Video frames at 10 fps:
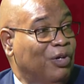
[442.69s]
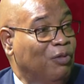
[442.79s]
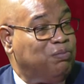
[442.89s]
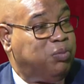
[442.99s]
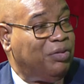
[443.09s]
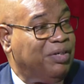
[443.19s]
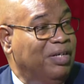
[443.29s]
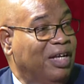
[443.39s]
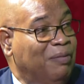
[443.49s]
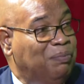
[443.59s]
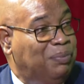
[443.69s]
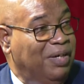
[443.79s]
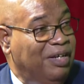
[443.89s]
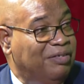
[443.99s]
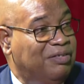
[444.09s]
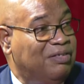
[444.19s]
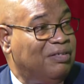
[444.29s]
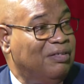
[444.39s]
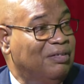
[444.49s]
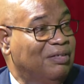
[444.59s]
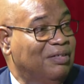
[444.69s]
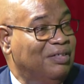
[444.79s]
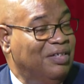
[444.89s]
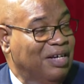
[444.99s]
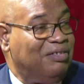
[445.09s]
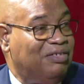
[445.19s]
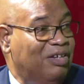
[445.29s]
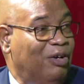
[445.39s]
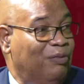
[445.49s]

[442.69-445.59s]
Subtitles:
without putting in place the necessary